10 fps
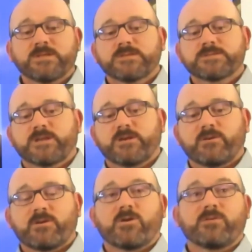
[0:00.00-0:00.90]
So
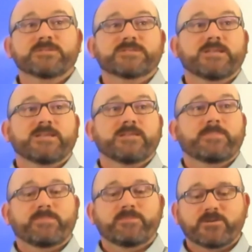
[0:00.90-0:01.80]
obviously
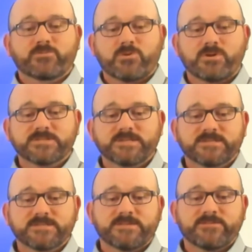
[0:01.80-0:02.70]
the grind
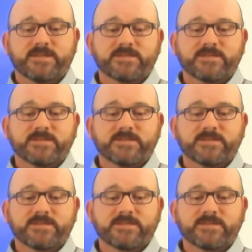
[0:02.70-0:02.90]
sensitivity,